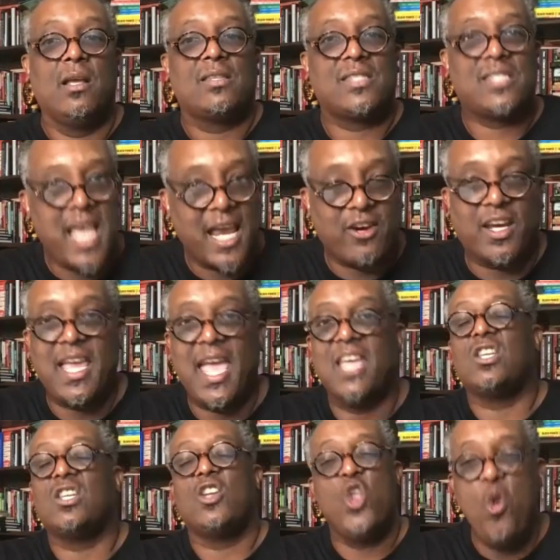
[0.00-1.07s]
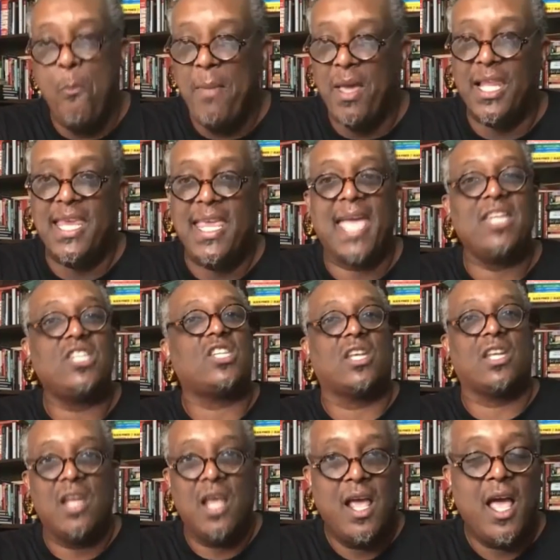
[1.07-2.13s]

segregation, humiliation.